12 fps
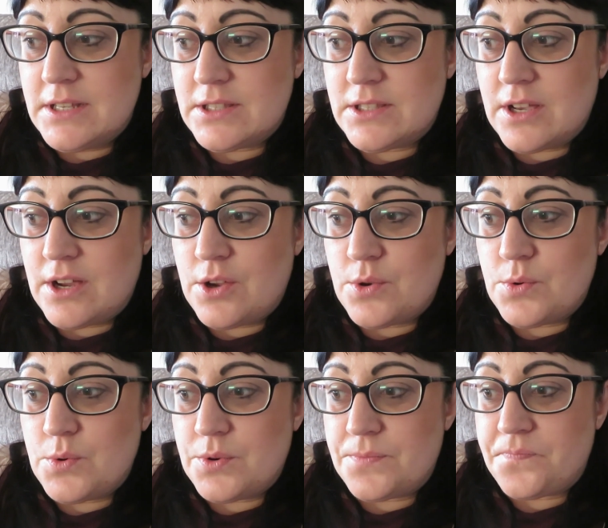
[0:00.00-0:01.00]

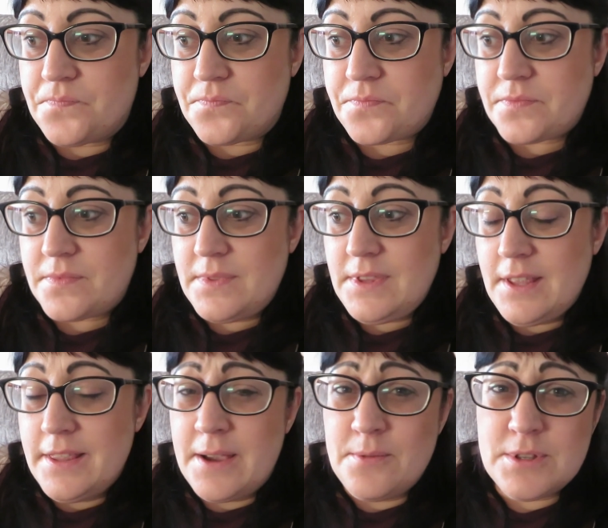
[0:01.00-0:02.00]
So
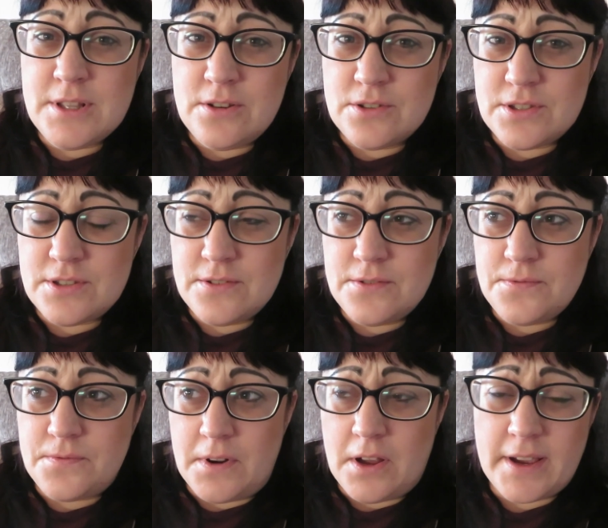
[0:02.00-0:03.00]
there was lots
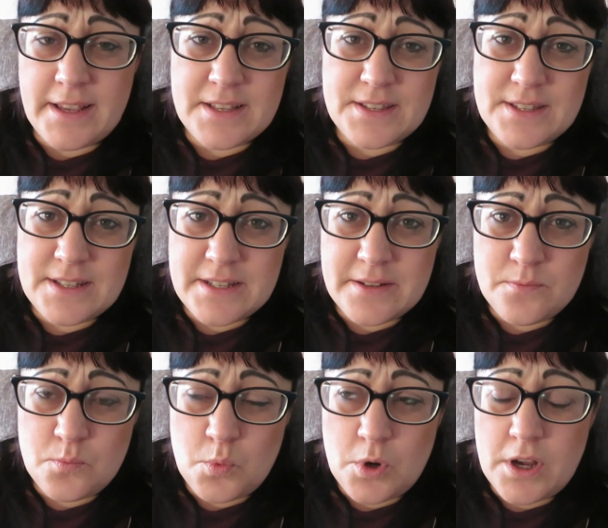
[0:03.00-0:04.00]
of lights that
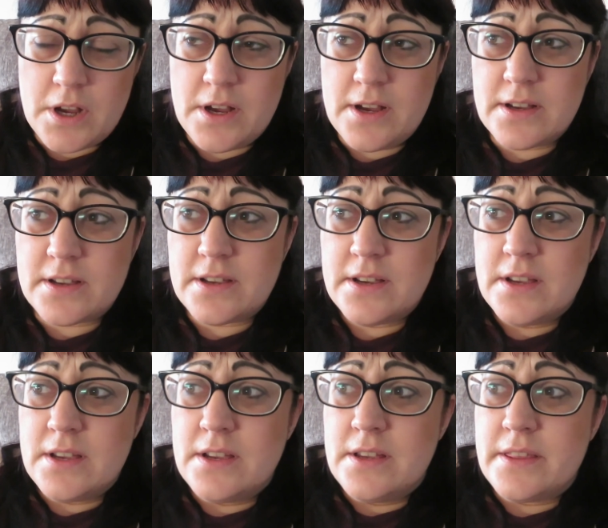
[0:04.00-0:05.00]
didn't work.
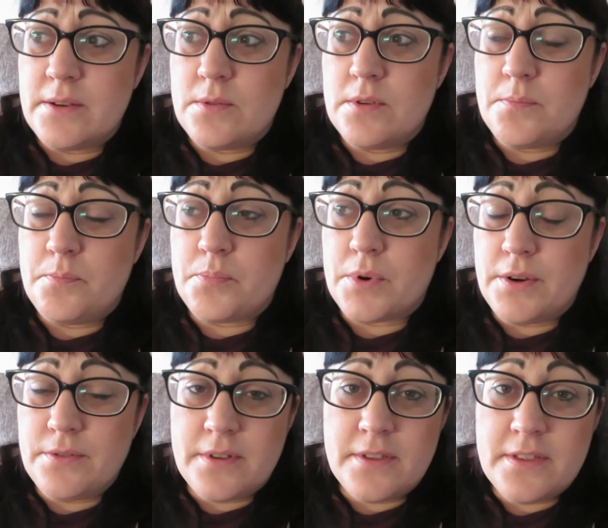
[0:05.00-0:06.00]
There were
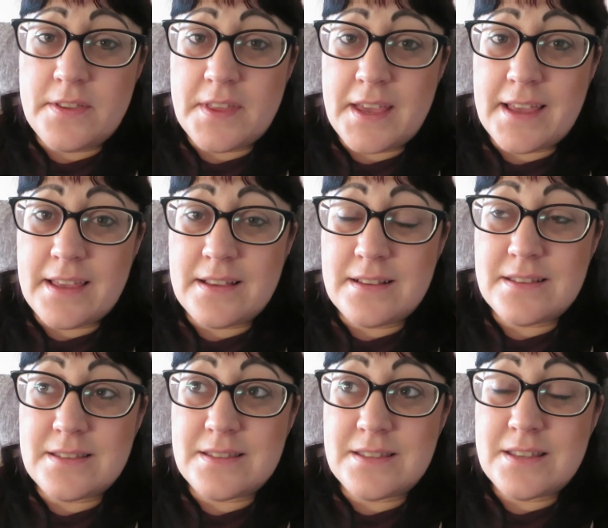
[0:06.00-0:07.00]
broken
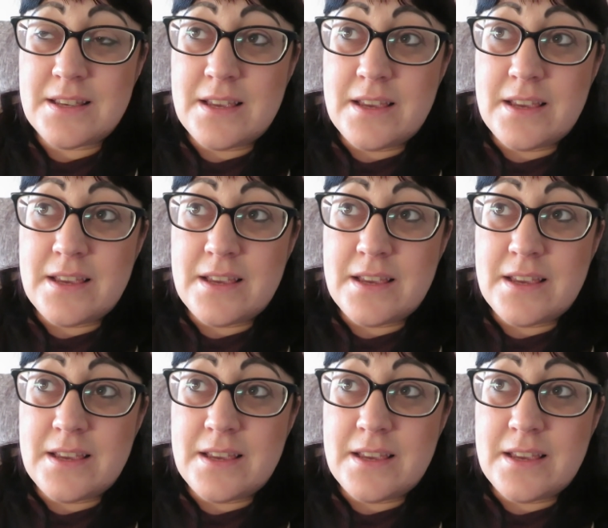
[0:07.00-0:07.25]
things.